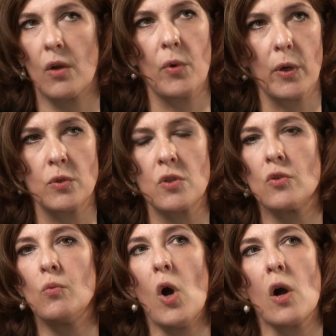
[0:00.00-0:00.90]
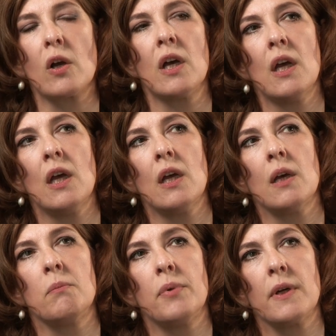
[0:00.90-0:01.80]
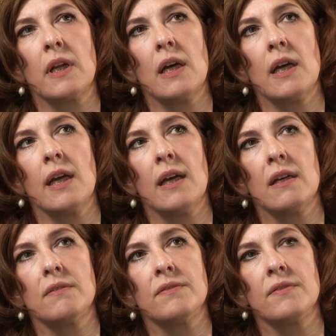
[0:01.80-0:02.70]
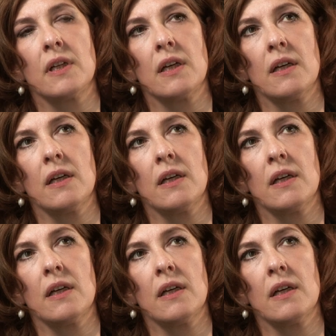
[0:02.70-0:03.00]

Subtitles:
a road to walk. But I have